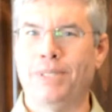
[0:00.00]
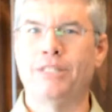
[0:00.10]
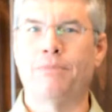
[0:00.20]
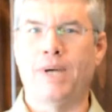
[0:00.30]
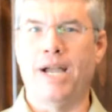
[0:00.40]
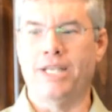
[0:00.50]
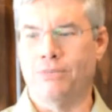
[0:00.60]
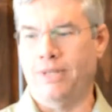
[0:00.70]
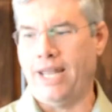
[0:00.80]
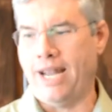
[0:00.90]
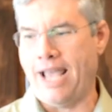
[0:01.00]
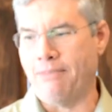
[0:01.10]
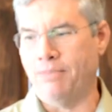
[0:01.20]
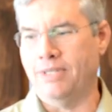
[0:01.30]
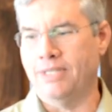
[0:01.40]
be surprised when that
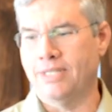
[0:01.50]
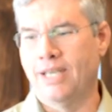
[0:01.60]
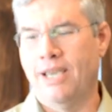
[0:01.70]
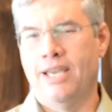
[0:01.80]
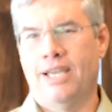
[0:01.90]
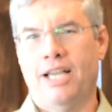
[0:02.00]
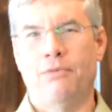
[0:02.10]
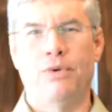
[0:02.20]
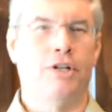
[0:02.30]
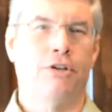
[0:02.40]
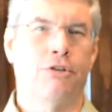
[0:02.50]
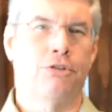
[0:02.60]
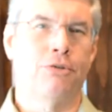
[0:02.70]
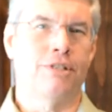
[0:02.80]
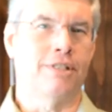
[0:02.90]
happens. Kind of want to go
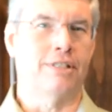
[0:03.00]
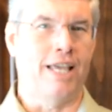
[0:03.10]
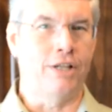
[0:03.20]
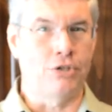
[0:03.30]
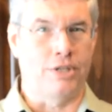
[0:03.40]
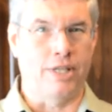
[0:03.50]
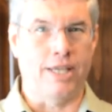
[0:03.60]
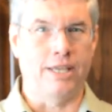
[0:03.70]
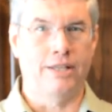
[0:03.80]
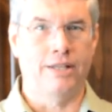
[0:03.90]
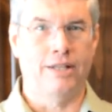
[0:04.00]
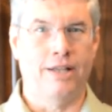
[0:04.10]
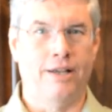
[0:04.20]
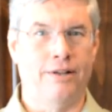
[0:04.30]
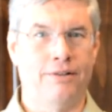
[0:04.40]
through the scheduling.
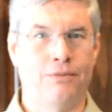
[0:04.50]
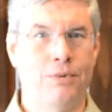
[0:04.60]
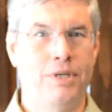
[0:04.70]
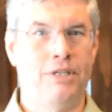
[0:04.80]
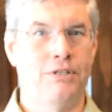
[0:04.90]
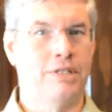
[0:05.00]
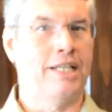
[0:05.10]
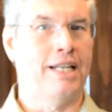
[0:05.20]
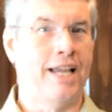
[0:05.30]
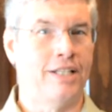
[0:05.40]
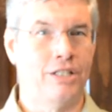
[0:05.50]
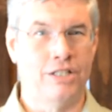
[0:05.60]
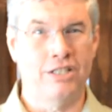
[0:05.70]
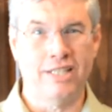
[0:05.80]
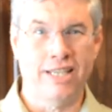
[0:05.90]
We usually like to
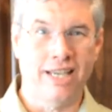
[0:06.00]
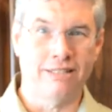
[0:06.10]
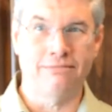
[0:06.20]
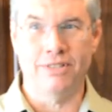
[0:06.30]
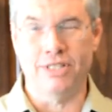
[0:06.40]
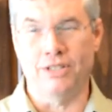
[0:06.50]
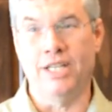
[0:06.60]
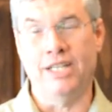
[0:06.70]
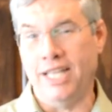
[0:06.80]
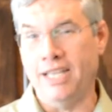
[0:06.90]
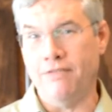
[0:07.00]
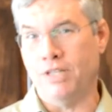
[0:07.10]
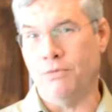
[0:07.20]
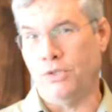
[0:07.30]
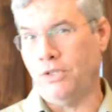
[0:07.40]
look at, in an
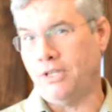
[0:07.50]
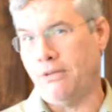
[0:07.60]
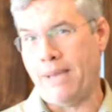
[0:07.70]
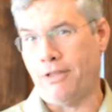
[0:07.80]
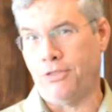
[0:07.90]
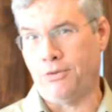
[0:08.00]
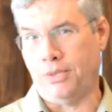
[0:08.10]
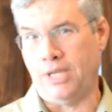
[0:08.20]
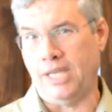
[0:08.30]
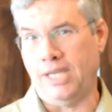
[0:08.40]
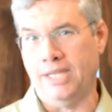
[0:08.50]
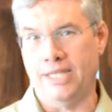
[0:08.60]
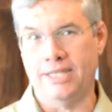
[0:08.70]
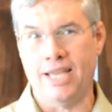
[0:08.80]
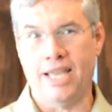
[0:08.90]
evening we'll look at about 3. In
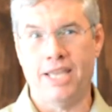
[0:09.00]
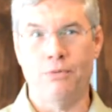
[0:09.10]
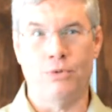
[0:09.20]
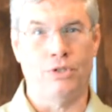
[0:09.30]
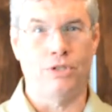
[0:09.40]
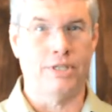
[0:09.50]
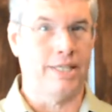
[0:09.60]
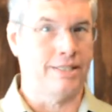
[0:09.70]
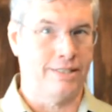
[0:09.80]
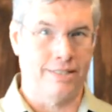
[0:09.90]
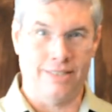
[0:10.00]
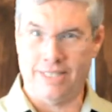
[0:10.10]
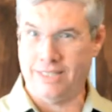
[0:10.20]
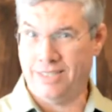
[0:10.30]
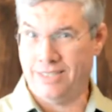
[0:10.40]
a day we'll look at
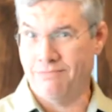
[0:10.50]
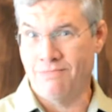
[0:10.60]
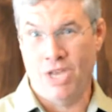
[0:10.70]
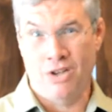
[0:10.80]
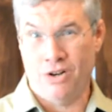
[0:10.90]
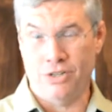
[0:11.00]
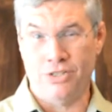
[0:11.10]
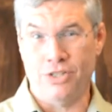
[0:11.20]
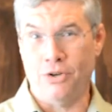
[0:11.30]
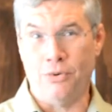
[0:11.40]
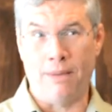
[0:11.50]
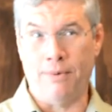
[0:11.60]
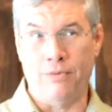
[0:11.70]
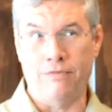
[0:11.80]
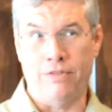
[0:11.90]
6 or so. I
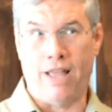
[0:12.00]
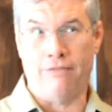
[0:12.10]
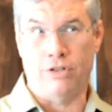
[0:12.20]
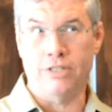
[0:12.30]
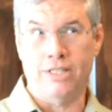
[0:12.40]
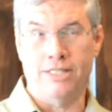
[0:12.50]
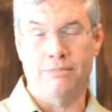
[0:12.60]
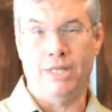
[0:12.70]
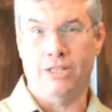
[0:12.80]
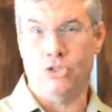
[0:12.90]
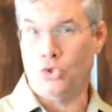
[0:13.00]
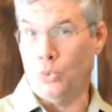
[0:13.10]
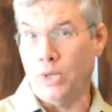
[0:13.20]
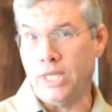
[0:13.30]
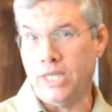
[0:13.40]
mean, I've looked at as many as
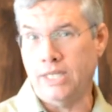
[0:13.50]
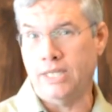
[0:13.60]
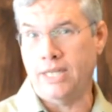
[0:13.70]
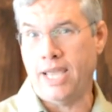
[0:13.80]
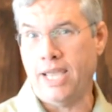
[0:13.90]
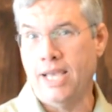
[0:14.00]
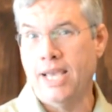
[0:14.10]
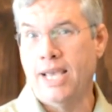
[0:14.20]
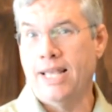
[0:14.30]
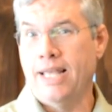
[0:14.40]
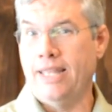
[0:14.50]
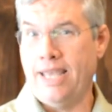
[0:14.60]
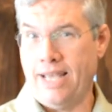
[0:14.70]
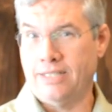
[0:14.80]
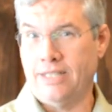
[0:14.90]
20 in a day.
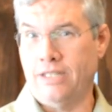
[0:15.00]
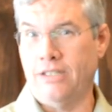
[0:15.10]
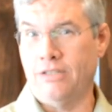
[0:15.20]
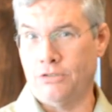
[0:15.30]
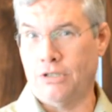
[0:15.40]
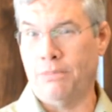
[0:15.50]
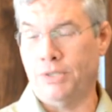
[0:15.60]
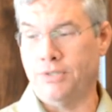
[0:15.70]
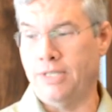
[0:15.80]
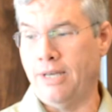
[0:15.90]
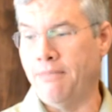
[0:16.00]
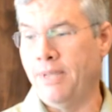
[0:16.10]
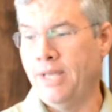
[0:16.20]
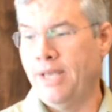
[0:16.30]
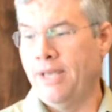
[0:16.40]
That's a little troublesome,
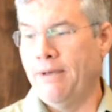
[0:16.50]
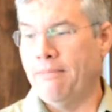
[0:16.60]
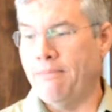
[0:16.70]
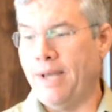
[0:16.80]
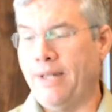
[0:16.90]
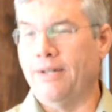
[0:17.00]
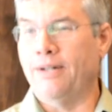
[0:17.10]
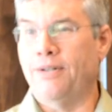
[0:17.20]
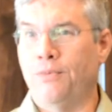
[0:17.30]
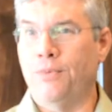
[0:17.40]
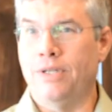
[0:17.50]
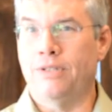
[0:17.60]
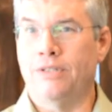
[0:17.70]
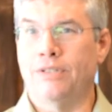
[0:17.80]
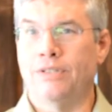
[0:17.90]
but
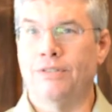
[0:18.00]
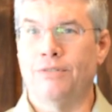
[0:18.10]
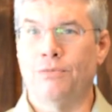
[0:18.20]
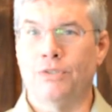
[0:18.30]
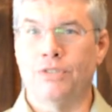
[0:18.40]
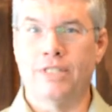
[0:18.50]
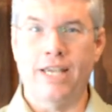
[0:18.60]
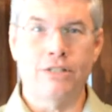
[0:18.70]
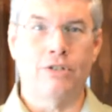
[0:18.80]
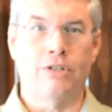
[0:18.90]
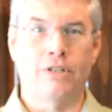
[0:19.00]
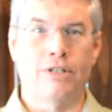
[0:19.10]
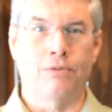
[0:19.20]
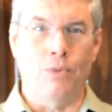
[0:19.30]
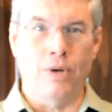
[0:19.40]
we'll schedule
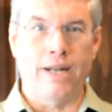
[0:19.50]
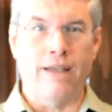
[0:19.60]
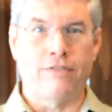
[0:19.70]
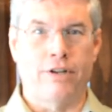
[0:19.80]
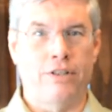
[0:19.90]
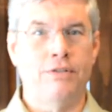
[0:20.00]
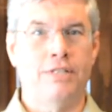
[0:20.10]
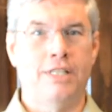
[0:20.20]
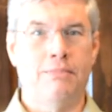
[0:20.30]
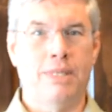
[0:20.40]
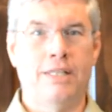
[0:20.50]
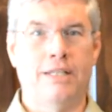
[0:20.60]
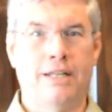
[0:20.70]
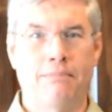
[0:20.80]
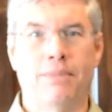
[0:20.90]
one after. You send me the
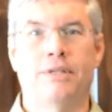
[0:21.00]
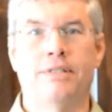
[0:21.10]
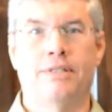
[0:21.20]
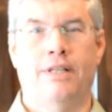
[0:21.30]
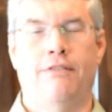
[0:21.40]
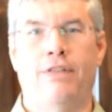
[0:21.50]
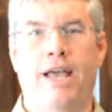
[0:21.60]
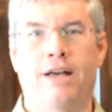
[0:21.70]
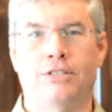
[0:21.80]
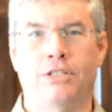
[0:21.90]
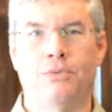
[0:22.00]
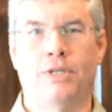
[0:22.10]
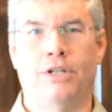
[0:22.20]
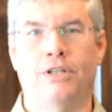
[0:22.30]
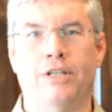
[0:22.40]
numbers of the houses you want
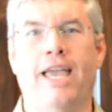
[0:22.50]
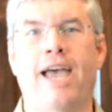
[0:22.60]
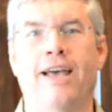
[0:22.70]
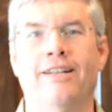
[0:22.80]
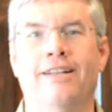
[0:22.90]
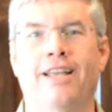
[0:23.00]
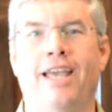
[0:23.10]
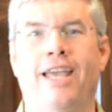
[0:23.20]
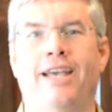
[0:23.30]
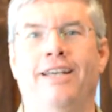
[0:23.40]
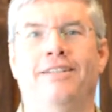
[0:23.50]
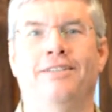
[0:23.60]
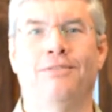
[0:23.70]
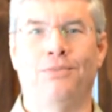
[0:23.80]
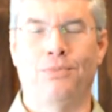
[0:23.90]
to look at,
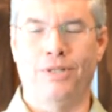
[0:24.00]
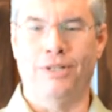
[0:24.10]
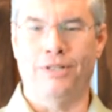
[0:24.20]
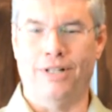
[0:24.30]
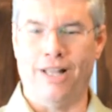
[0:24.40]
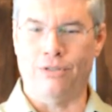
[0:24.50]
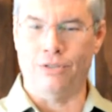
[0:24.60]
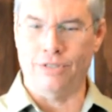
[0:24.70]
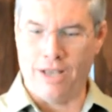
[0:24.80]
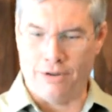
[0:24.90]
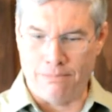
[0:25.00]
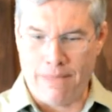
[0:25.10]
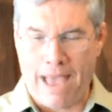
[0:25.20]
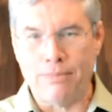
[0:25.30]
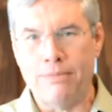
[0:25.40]
and I'll
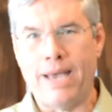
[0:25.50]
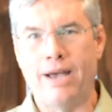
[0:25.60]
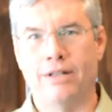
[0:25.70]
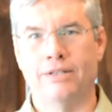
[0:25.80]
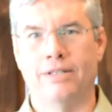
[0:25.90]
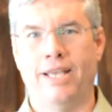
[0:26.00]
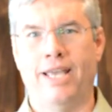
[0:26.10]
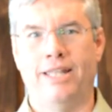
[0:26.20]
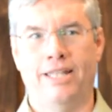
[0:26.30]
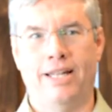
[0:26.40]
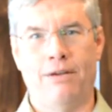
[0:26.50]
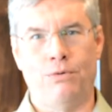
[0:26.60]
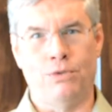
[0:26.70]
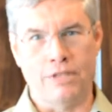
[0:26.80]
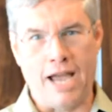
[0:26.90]
map them out, and then I
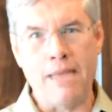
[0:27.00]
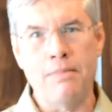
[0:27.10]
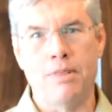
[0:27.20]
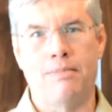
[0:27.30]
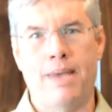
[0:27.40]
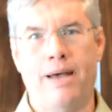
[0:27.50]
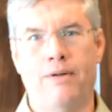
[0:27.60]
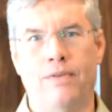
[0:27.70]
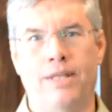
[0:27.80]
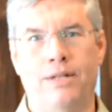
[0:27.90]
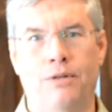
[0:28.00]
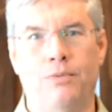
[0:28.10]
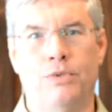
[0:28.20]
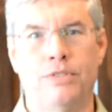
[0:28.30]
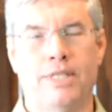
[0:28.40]
will time them out, and then
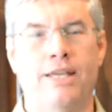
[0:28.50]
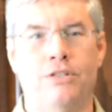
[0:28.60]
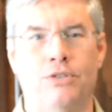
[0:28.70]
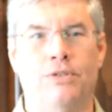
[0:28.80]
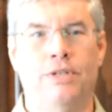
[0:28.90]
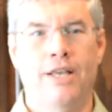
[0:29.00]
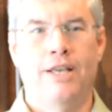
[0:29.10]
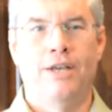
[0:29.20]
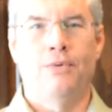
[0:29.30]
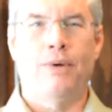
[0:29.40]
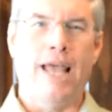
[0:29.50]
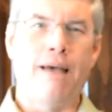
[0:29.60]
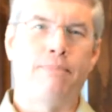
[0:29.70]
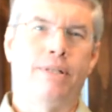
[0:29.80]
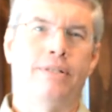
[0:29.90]
we'll schedule. What
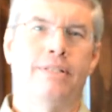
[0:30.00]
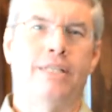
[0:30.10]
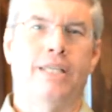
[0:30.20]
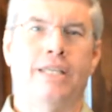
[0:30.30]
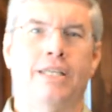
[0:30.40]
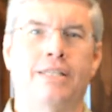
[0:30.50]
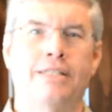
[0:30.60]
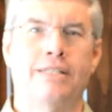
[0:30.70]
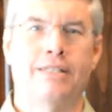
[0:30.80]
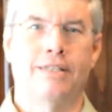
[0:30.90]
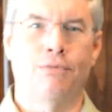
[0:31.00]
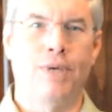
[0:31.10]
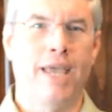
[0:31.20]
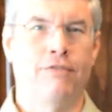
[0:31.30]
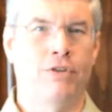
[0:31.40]
happens is
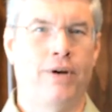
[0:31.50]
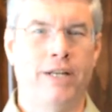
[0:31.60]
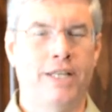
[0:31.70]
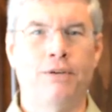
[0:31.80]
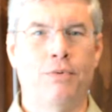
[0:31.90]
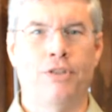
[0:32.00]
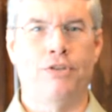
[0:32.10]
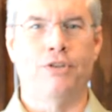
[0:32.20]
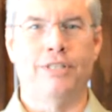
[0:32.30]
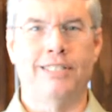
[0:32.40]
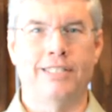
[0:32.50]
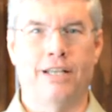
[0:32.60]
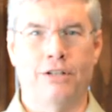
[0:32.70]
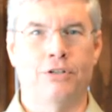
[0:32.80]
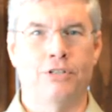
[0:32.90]
we have no idea whether the
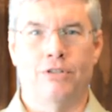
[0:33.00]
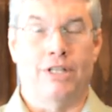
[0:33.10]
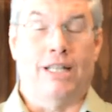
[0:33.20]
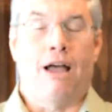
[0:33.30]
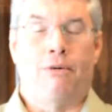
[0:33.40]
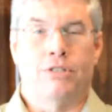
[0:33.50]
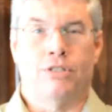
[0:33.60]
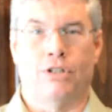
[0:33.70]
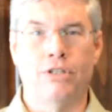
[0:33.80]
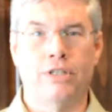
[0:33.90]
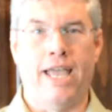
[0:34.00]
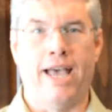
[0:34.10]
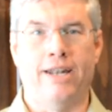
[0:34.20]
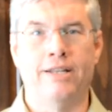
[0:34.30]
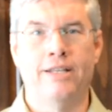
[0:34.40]
seller is going to allow us to look
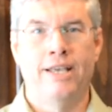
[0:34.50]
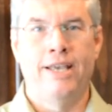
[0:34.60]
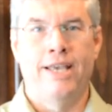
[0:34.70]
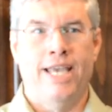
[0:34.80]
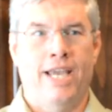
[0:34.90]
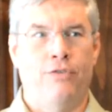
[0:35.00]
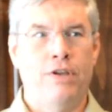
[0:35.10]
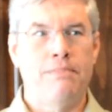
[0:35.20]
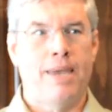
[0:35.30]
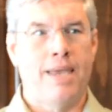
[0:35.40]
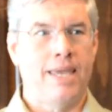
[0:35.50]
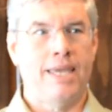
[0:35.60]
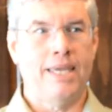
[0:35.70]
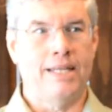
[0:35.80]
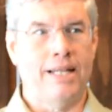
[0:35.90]
at it, and we
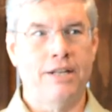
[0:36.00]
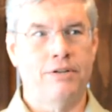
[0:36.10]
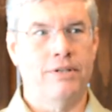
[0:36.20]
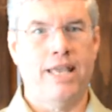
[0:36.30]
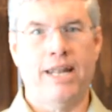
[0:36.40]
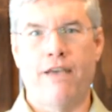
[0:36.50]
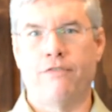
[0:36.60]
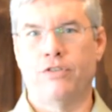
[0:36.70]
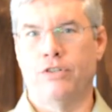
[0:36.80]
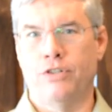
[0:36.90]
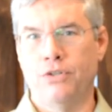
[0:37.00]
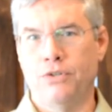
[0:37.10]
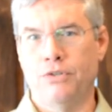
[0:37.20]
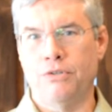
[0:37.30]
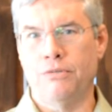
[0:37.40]
may later in that
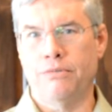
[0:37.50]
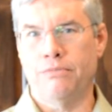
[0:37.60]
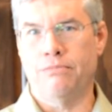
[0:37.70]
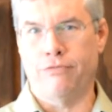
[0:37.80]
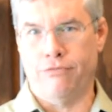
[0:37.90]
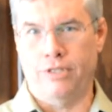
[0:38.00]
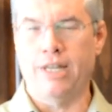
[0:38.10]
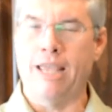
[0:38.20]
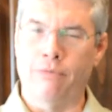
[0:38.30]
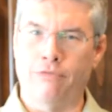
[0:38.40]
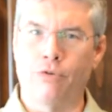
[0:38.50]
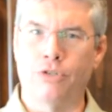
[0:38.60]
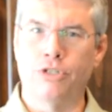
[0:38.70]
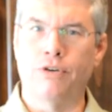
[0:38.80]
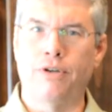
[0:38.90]
afternoon, the day before
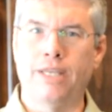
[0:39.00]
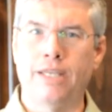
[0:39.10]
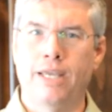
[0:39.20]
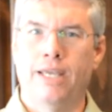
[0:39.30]
showing,